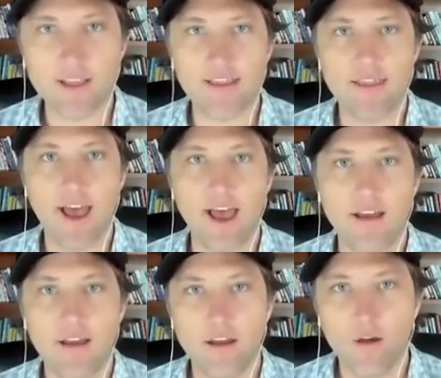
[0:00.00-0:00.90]
said
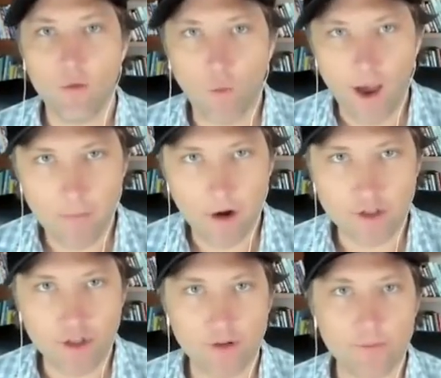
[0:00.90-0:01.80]
that Weimar
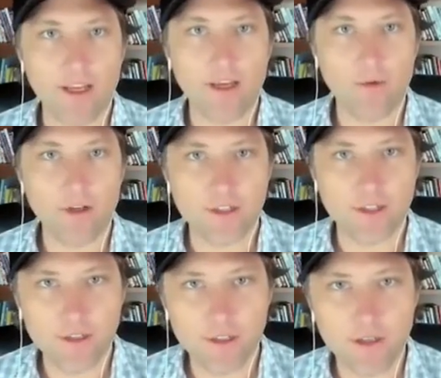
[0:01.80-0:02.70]
Germany,
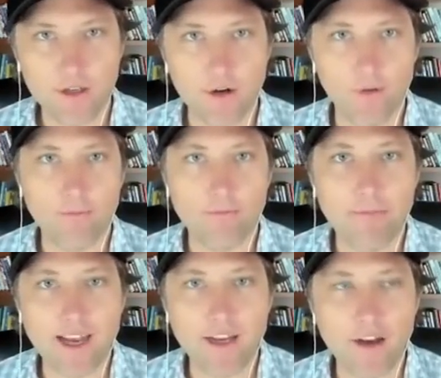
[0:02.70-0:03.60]
which
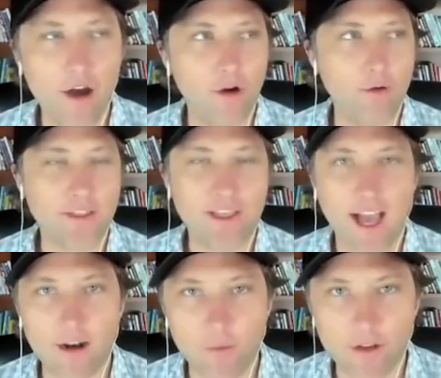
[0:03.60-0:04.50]
many know is
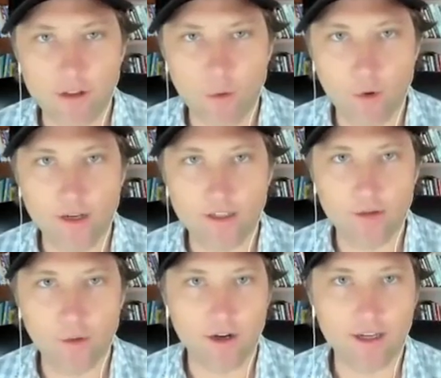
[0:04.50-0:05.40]
kind of one of the more
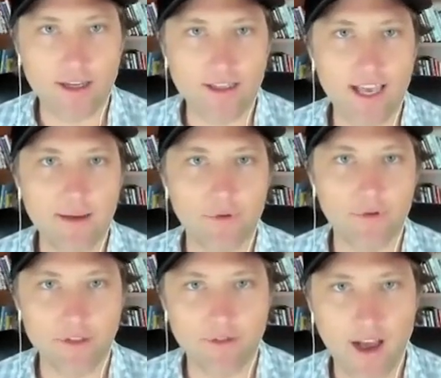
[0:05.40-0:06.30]
historic
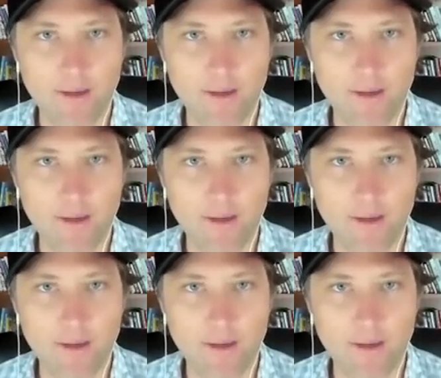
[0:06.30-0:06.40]
examples of